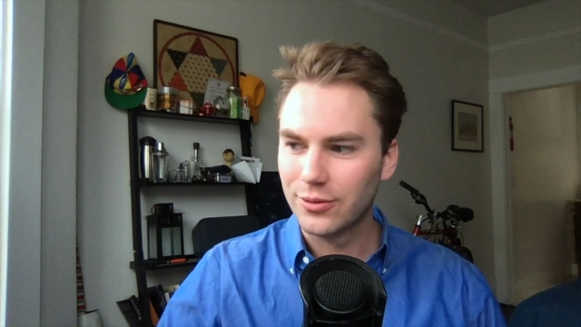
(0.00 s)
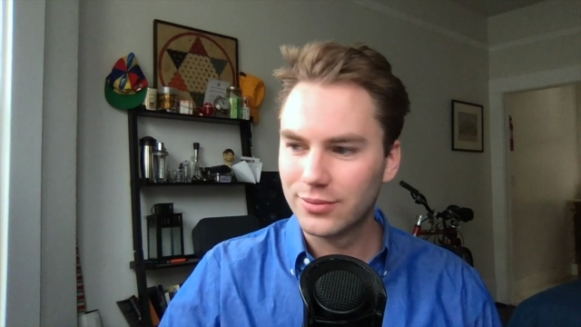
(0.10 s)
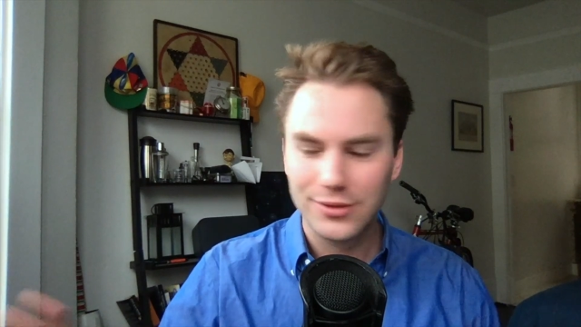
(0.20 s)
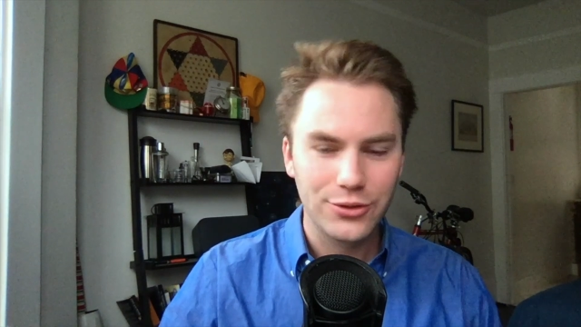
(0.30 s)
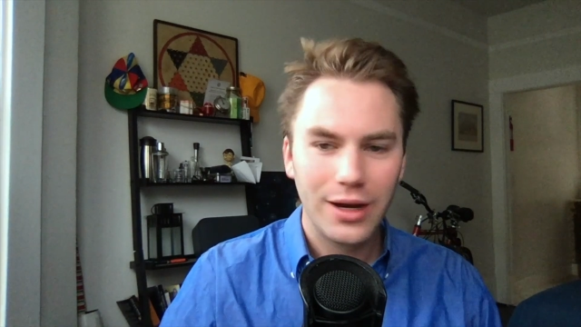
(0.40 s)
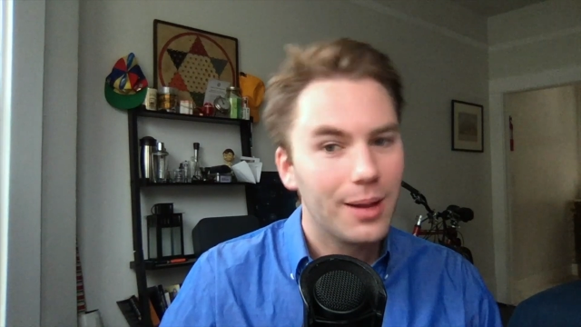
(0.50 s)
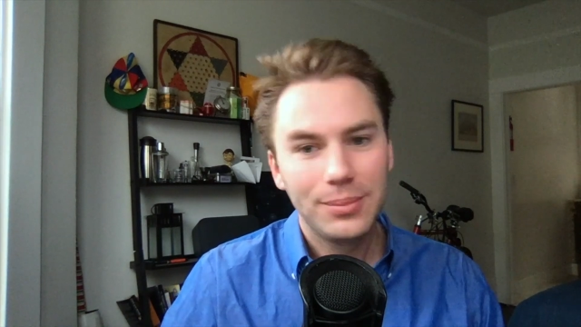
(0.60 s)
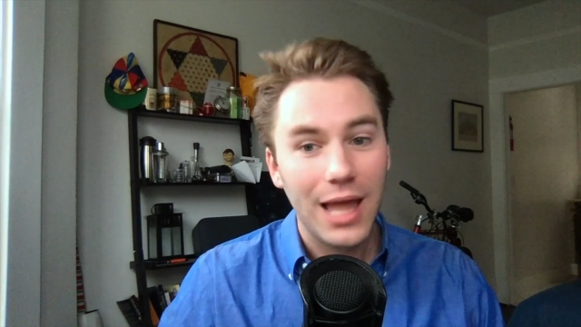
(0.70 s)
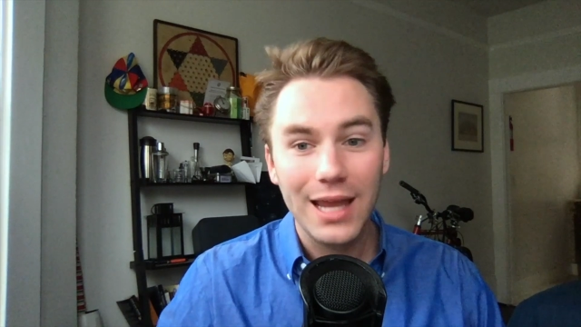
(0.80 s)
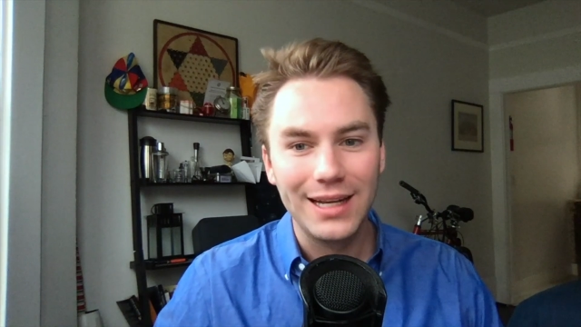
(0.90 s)
straight up
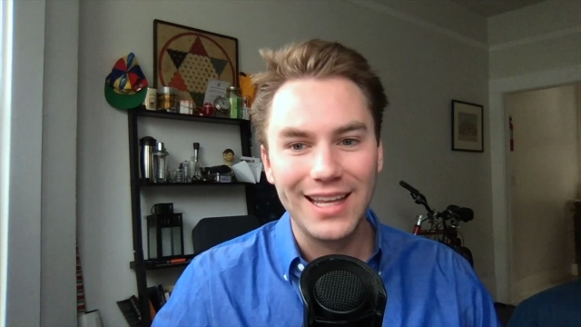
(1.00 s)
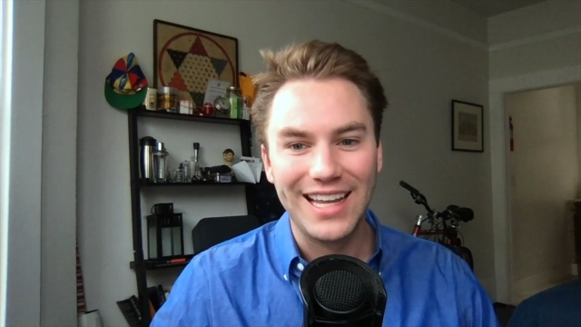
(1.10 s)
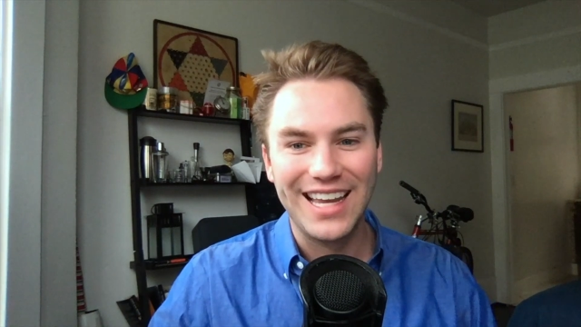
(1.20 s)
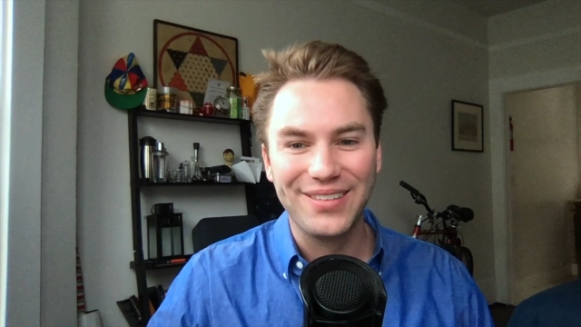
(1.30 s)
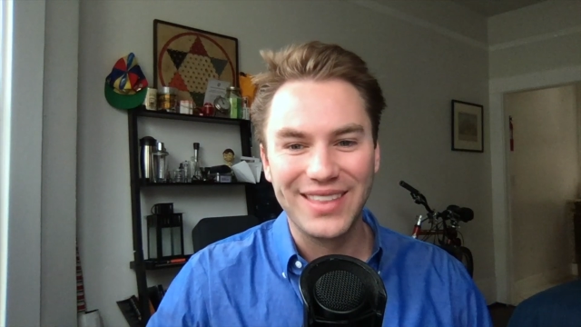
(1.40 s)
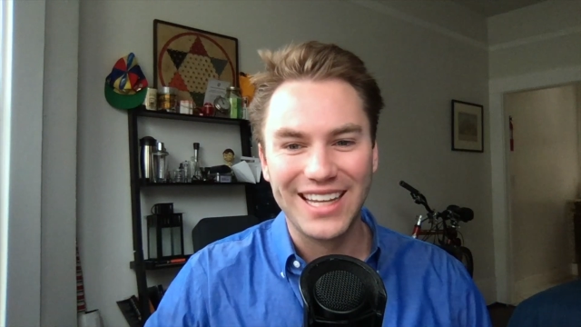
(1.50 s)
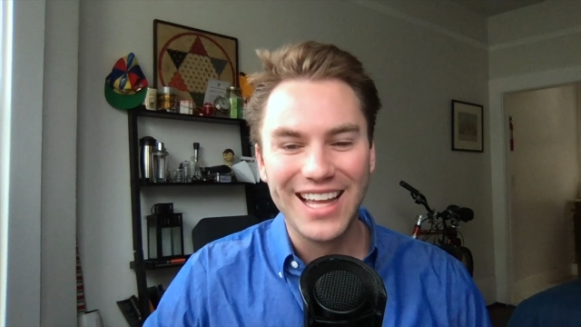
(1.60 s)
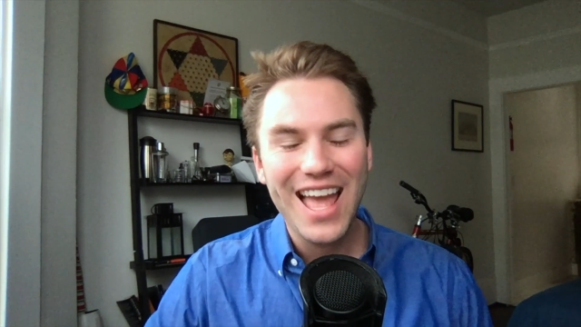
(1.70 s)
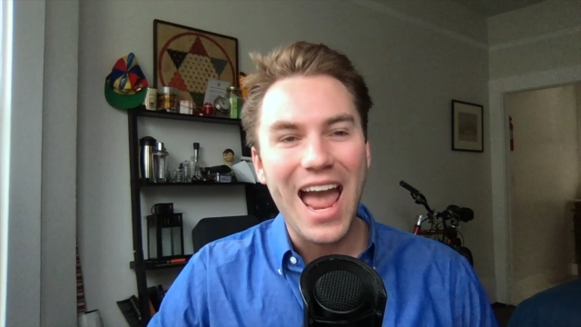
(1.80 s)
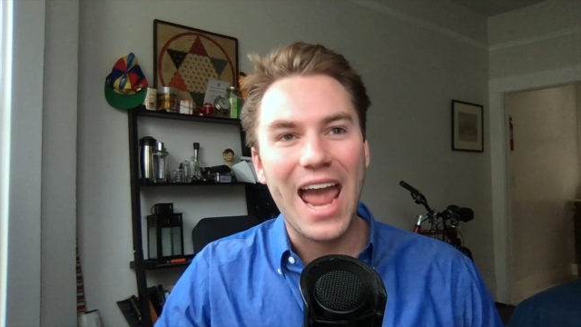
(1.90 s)
Lion King kind of a thing.
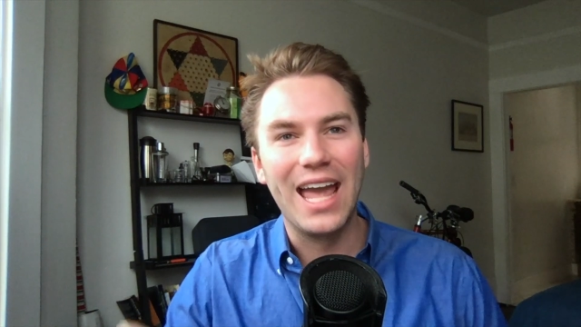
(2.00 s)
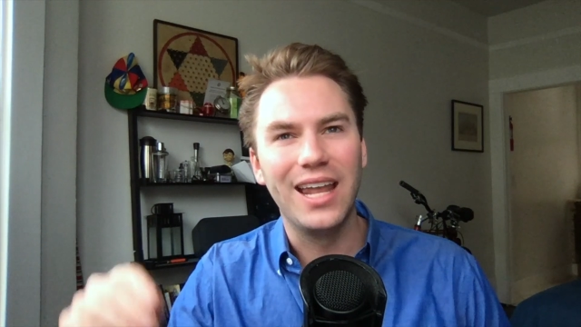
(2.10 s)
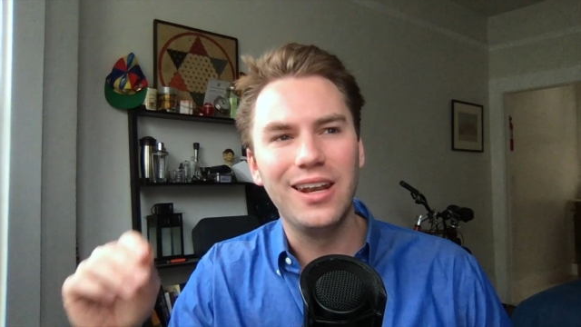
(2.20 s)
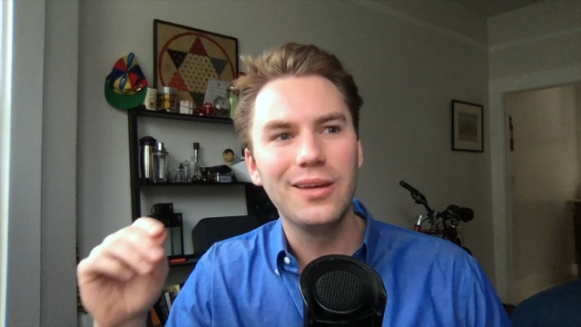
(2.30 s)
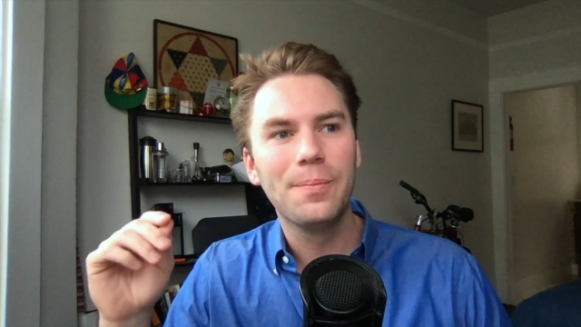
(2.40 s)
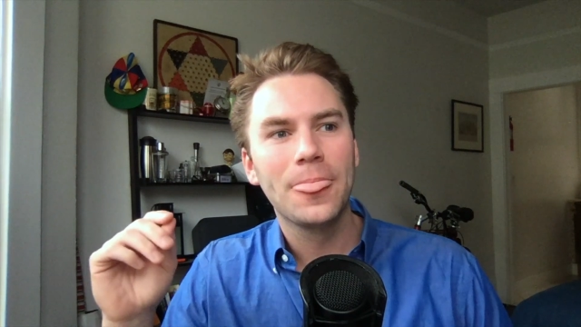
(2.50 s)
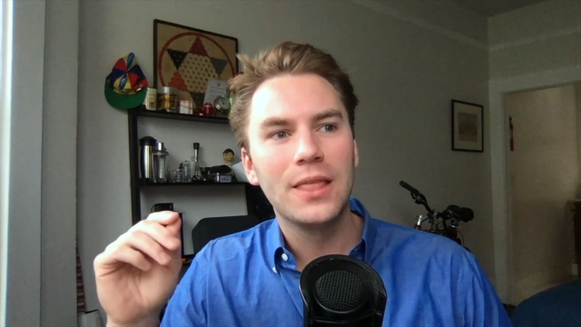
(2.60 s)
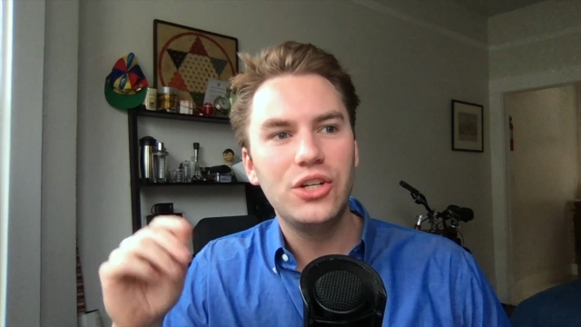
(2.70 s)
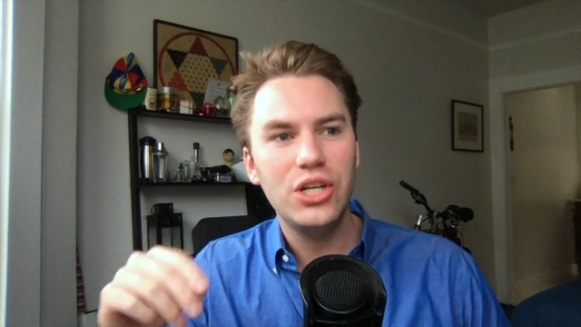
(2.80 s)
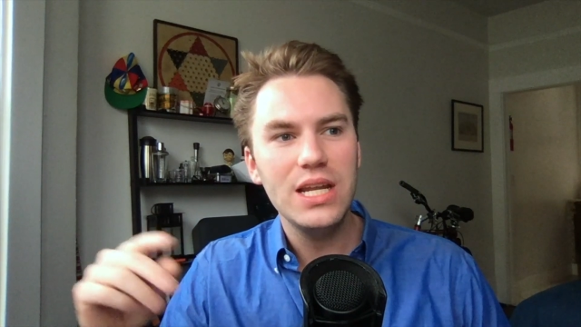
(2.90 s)
And
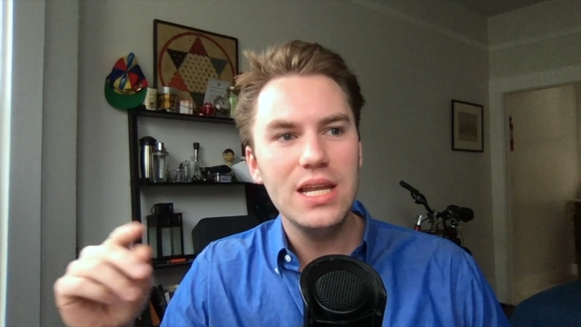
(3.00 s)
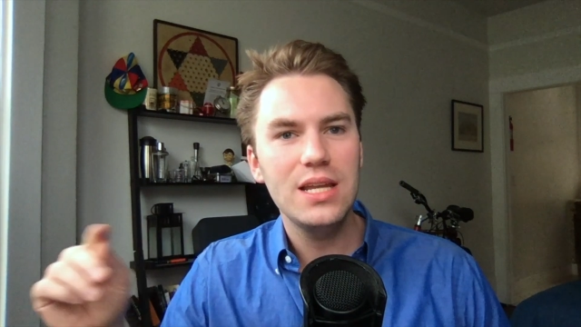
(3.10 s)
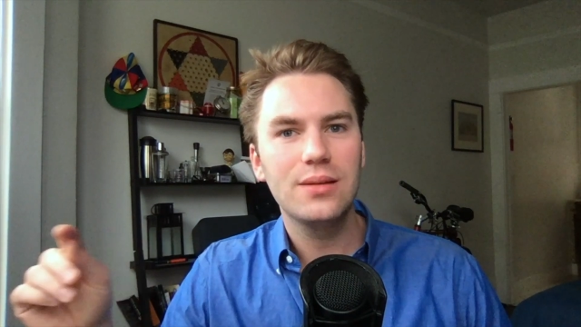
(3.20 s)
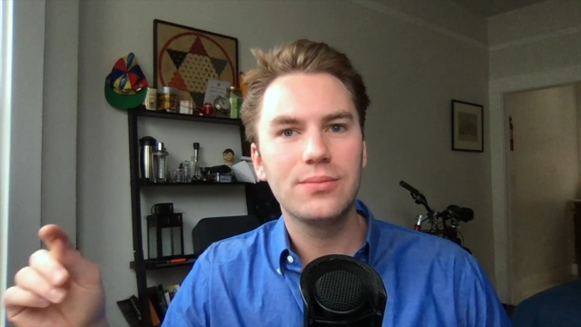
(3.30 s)
she